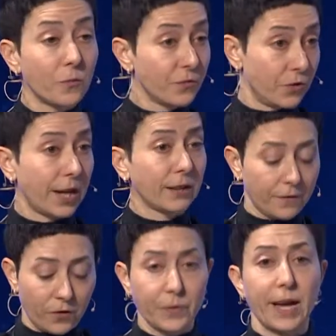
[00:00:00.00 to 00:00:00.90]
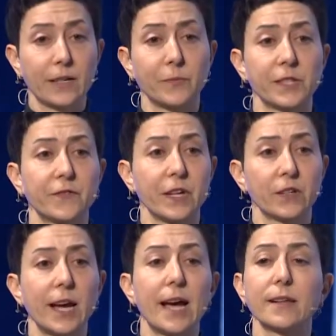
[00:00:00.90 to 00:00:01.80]
directly from the
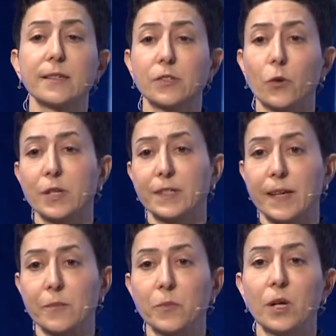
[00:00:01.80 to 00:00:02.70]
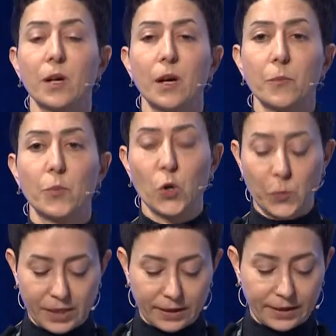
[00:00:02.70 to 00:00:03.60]
atmosphere, and it stores them
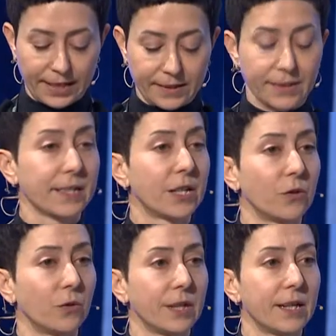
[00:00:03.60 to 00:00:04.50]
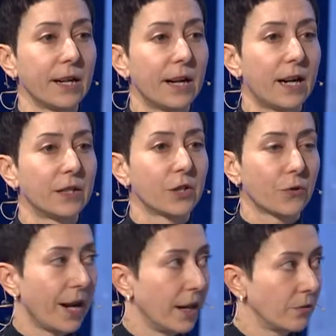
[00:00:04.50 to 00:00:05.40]
permanently and securely
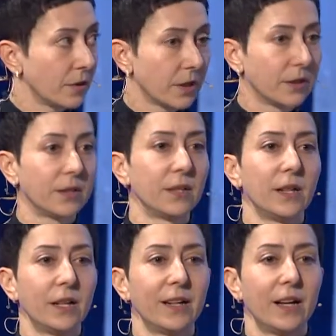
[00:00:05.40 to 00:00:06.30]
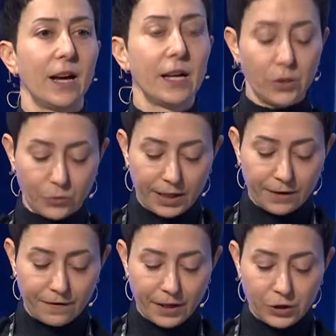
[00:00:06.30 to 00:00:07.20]
underground. A unique
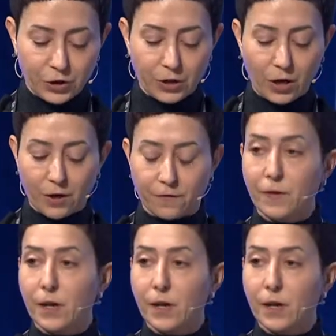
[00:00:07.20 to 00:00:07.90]
feature of